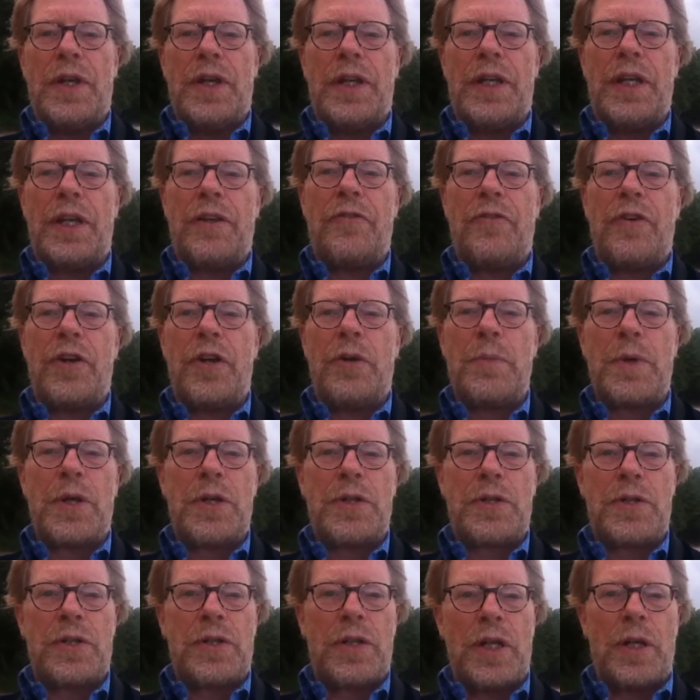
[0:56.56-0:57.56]
and I very
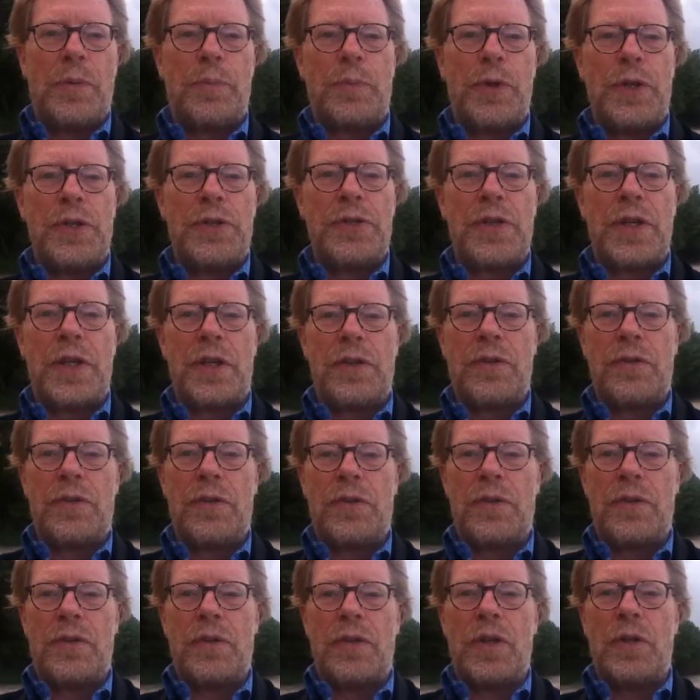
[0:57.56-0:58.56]
much appreciate
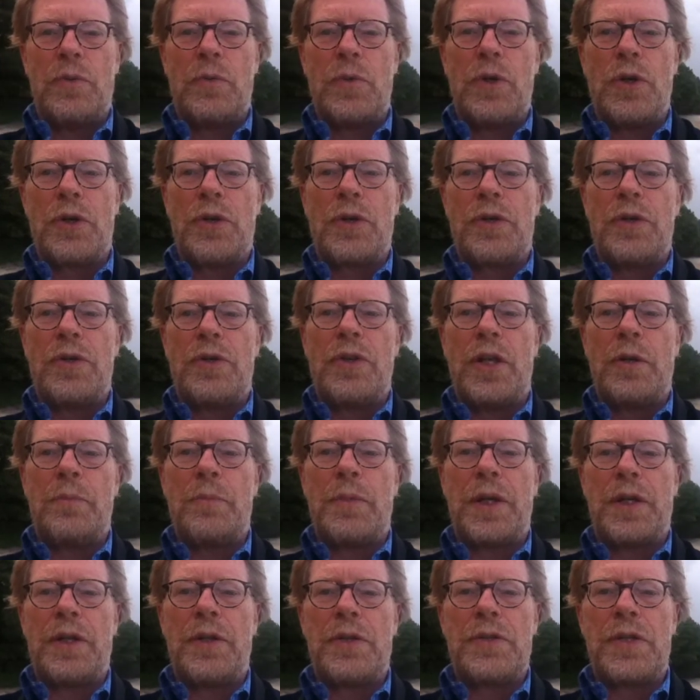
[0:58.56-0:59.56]
the work done
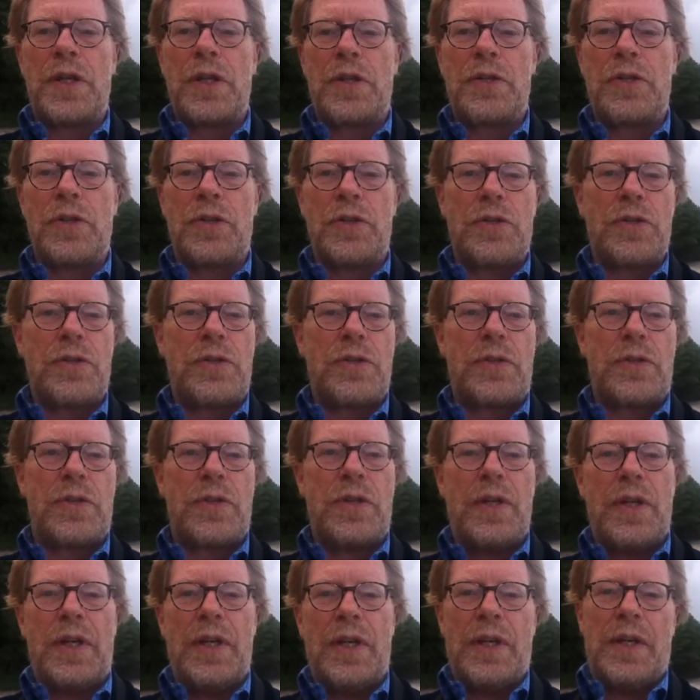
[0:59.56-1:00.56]
by the sections
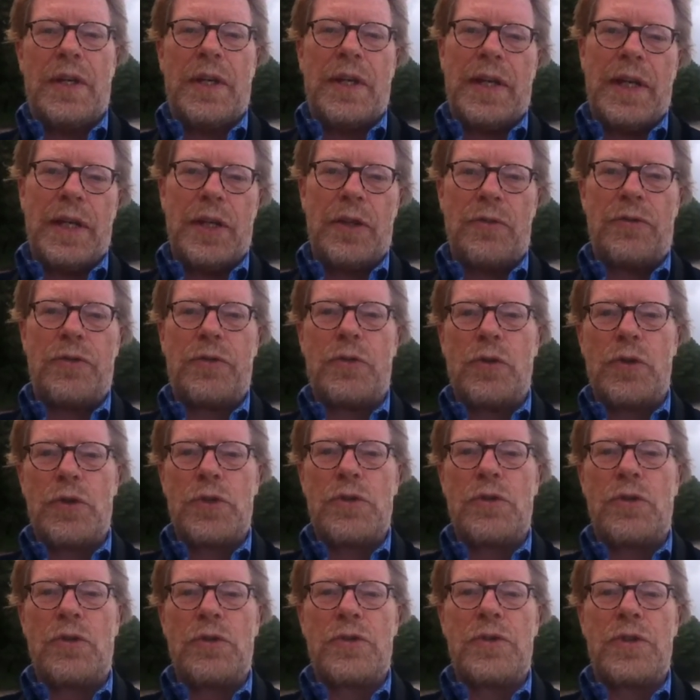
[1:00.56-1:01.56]
and of
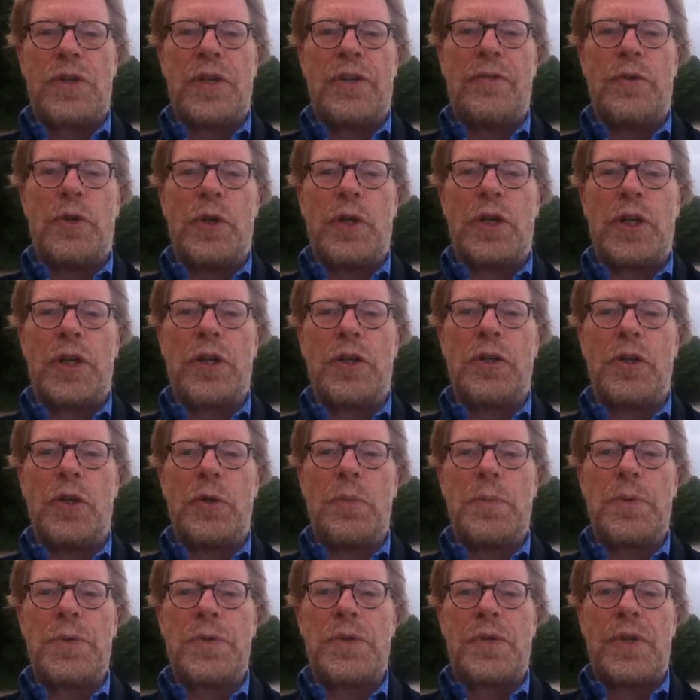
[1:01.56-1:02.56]
course also the working
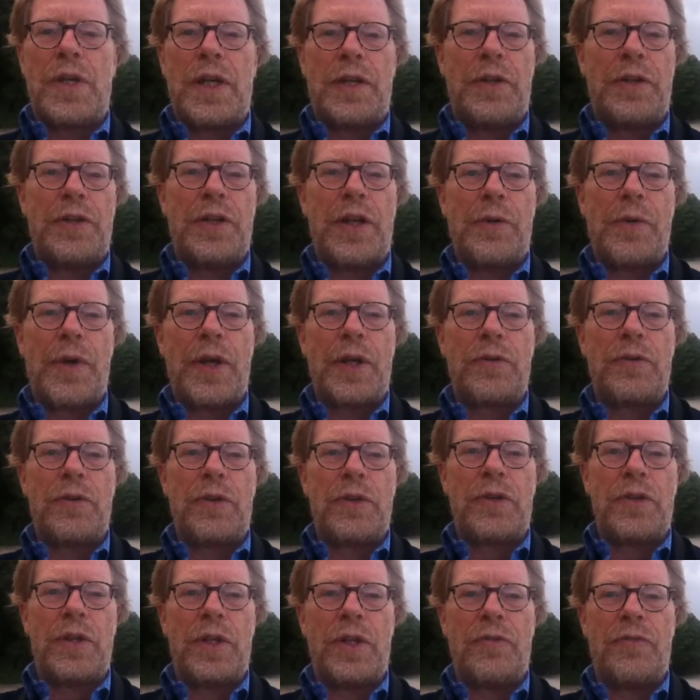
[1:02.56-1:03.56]
groups and the
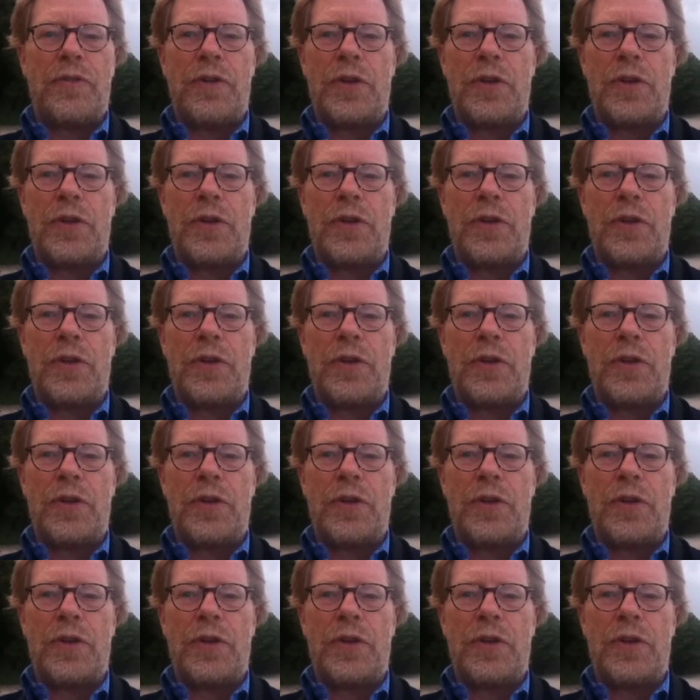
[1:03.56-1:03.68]
directorate in the